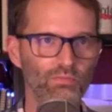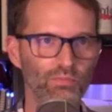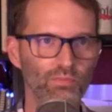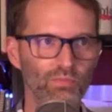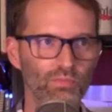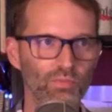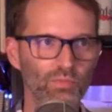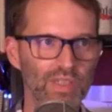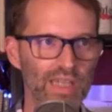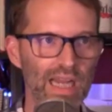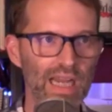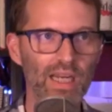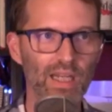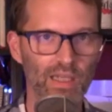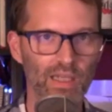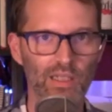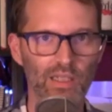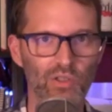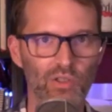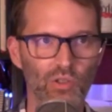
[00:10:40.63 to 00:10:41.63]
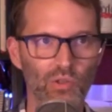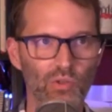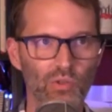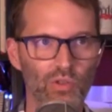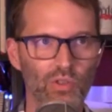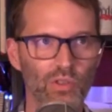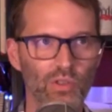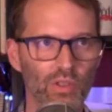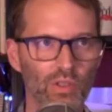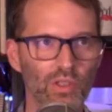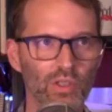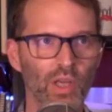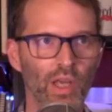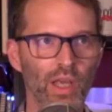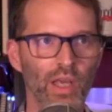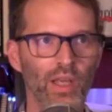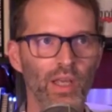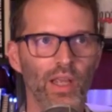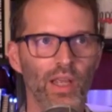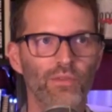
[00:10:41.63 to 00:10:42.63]
data is used. You,
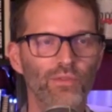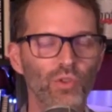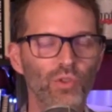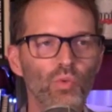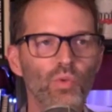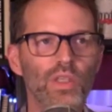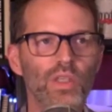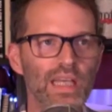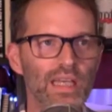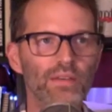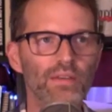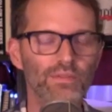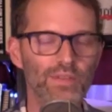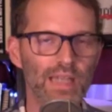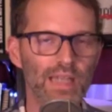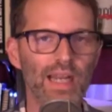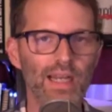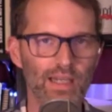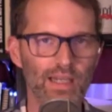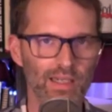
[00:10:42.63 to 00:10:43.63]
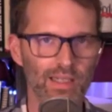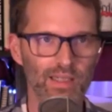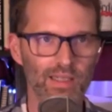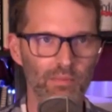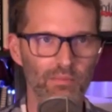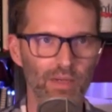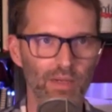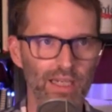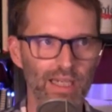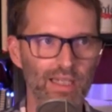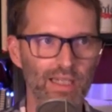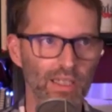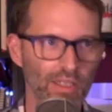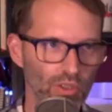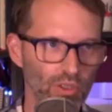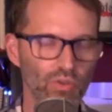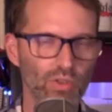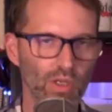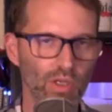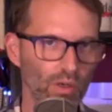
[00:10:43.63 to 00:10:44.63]
if you give data to somebody and they
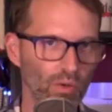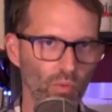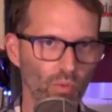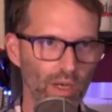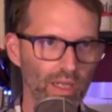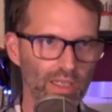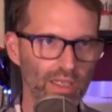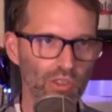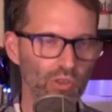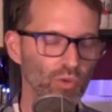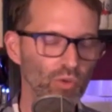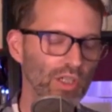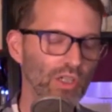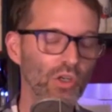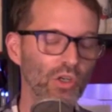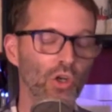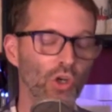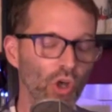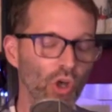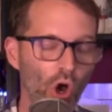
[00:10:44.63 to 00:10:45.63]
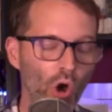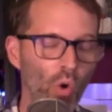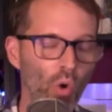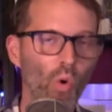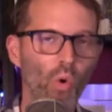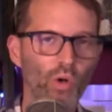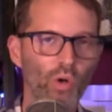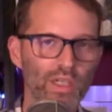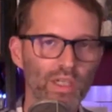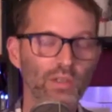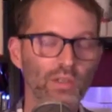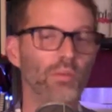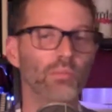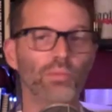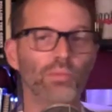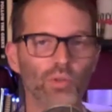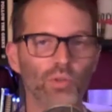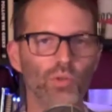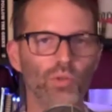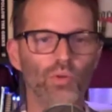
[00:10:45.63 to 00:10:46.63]
use it in a way that you didn't know or didn't
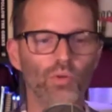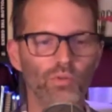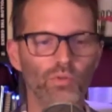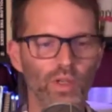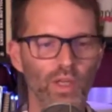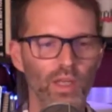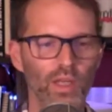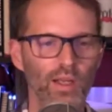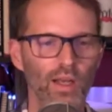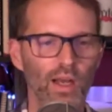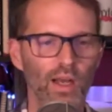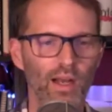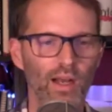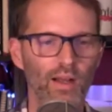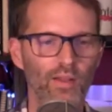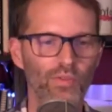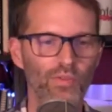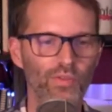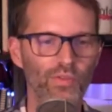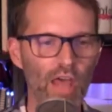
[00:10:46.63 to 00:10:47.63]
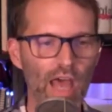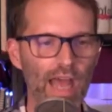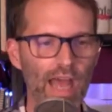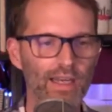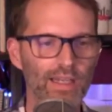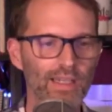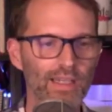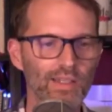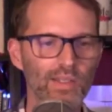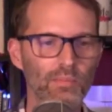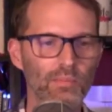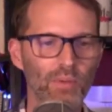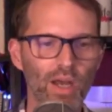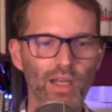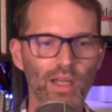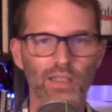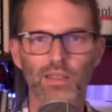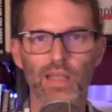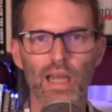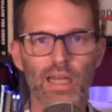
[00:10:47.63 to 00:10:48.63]
approve, uh, that is a
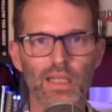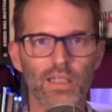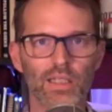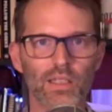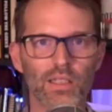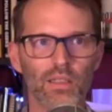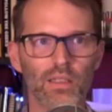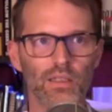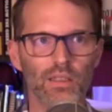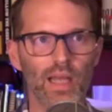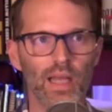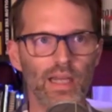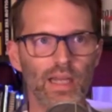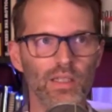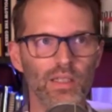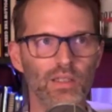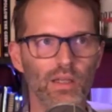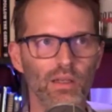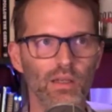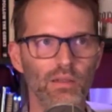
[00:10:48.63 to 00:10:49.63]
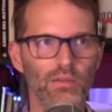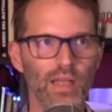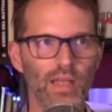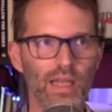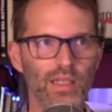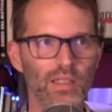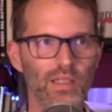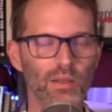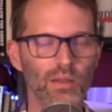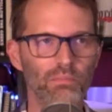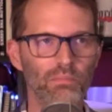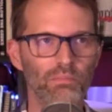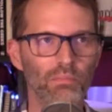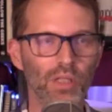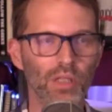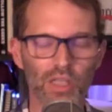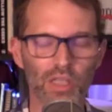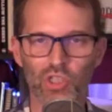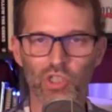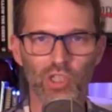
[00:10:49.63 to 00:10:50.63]
bug. That is a that is a that is a
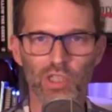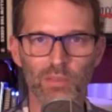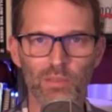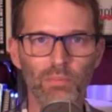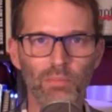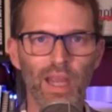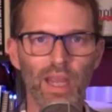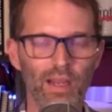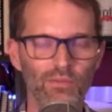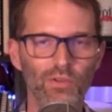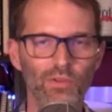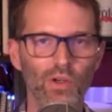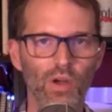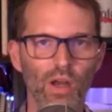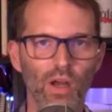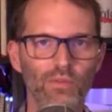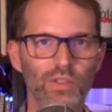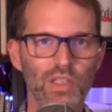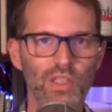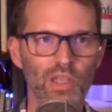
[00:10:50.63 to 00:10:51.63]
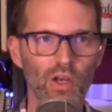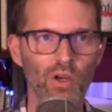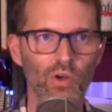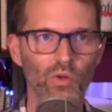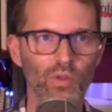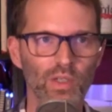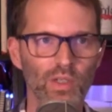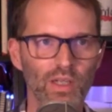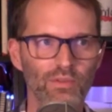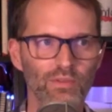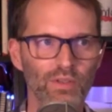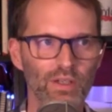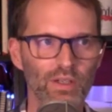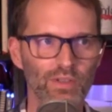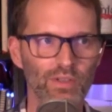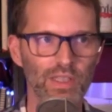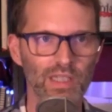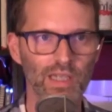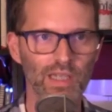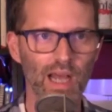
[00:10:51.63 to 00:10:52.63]
malicious behavior of its own, even if
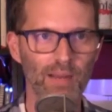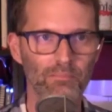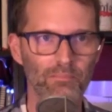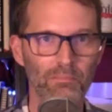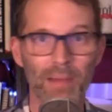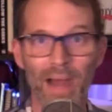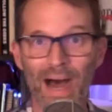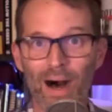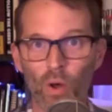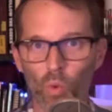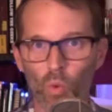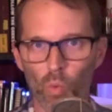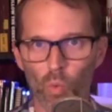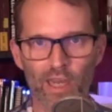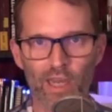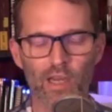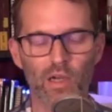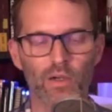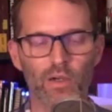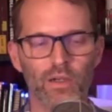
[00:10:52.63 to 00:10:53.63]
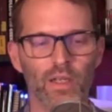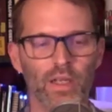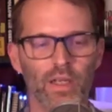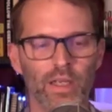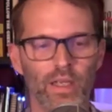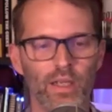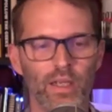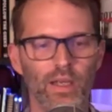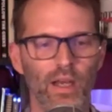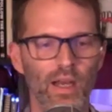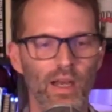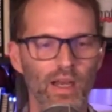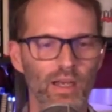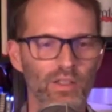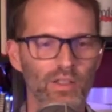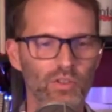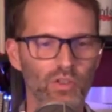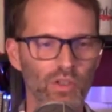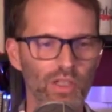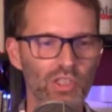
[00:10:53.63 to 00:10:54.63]
it's not malware. Uh,
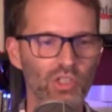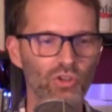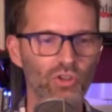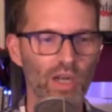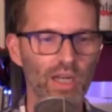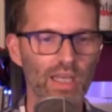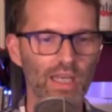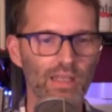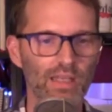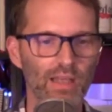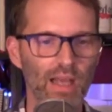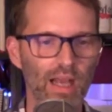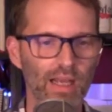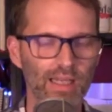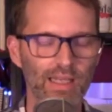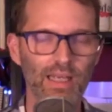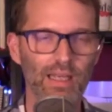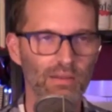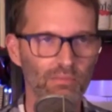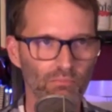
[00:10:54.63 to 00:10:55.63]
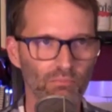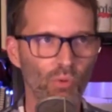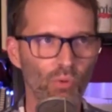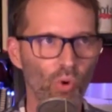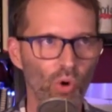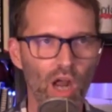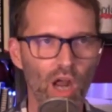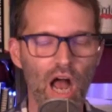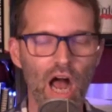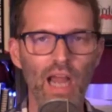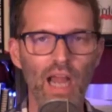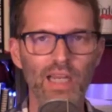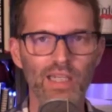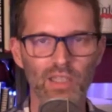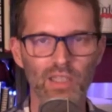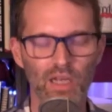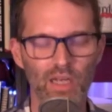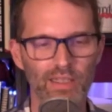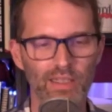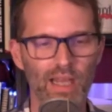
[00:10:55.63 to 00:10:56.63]
so let's try to get more eyes
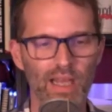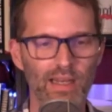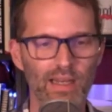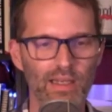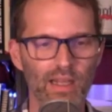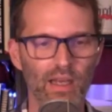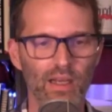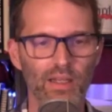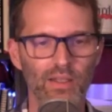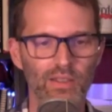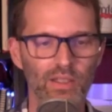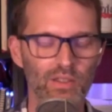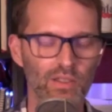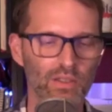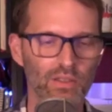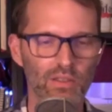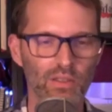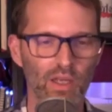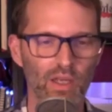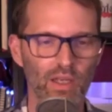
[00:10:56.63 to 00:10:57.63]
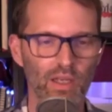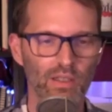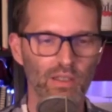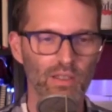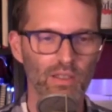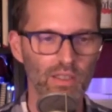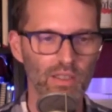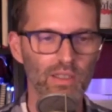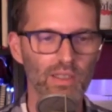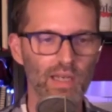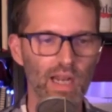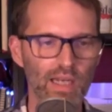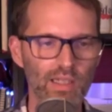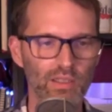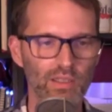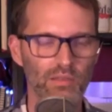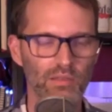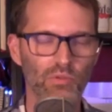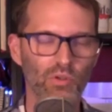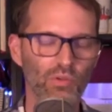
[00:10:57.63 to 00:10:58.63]
on that. Uh, this is this is an
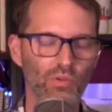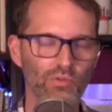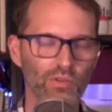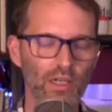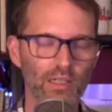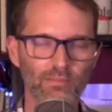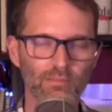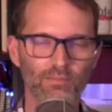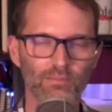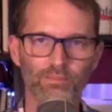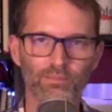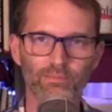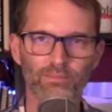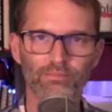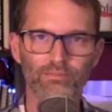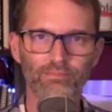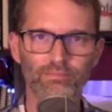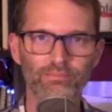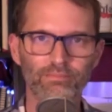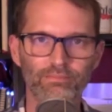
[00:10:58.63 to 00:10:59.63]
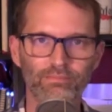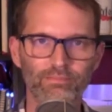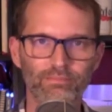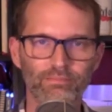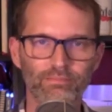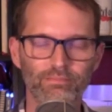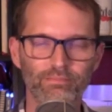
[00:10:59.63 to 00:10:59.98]
excellent move, right? I